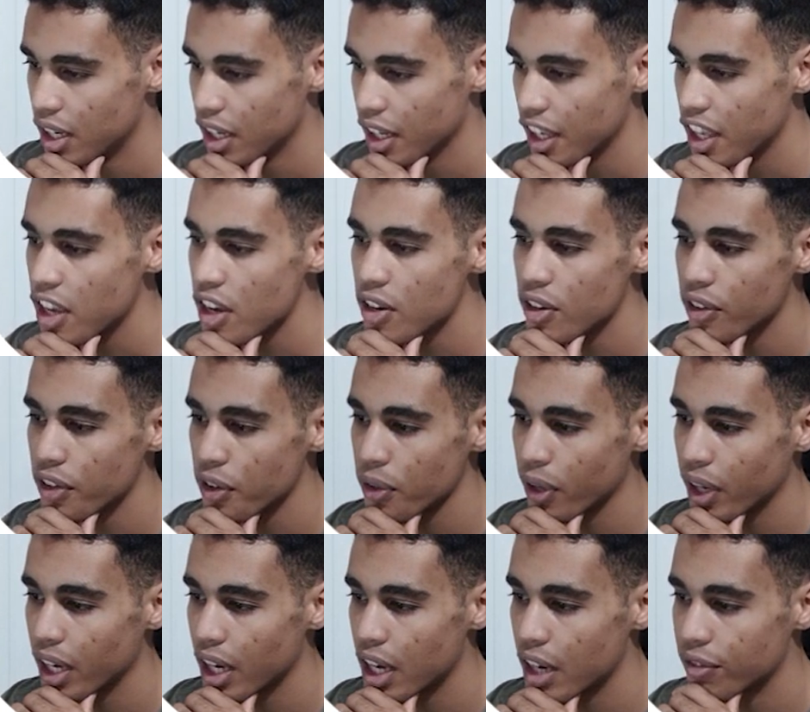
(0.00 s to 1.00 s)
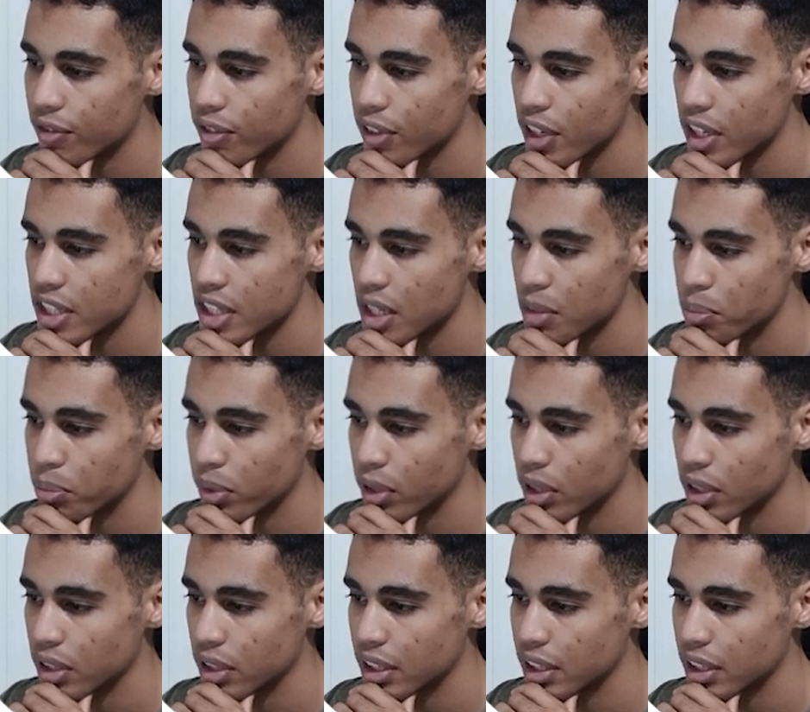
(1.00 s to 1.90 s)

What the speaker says: Here you have, for example,